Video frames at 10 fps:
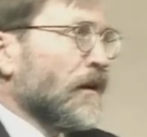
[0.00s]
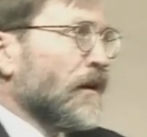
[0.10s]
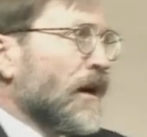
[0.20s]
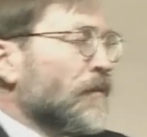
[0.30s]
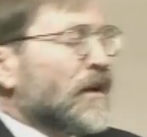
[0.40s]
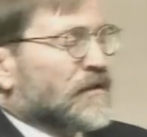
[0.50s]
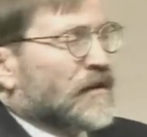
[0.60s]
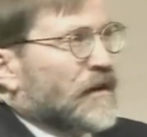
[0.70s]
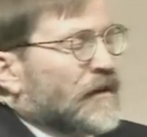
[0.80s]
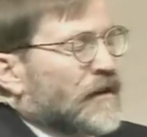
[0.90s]
And I'm not
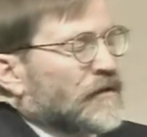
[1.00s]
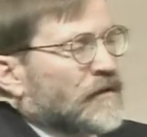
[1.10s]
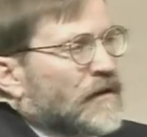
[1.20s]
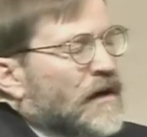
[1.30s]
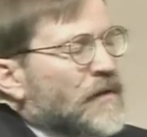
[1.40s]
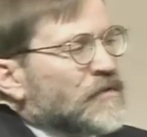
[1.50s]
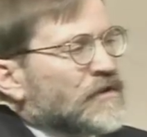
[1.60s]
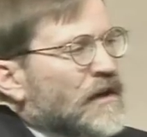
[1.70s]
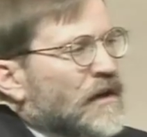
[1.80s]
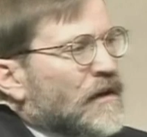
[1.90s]
saying that. I'm
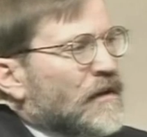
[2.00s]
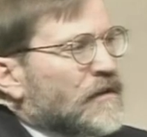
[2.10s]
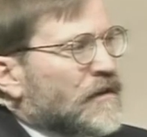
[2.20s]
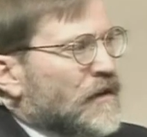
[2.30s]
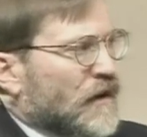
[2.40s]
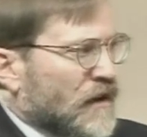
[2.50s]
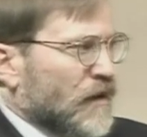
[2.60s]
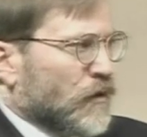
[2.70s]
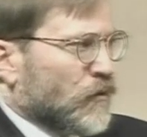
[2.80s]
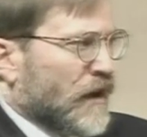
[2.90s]
saying that the
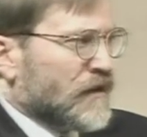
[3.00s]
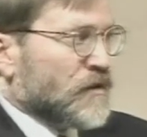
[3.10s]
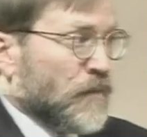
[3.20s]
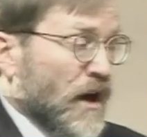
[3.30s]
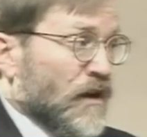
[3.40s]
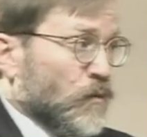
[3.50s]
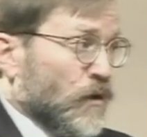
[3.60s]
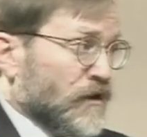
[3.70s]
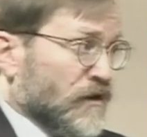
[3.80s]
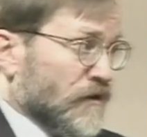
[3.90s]
unalienable rights
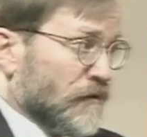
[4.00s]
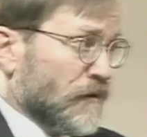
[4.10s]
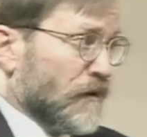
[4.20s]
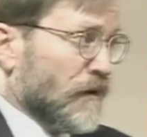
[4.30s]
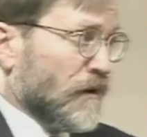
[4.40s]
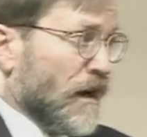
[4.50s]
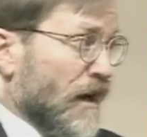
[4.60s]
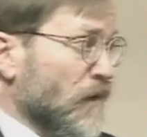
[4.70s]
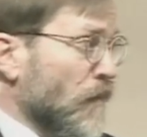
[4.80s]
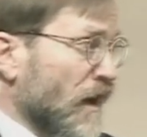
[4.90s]
upon which
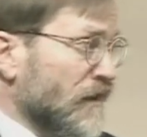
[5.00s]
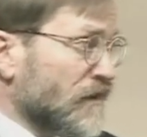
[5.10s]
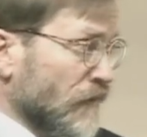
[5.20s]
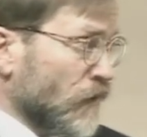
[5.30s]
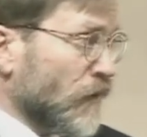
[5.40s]
itemized civil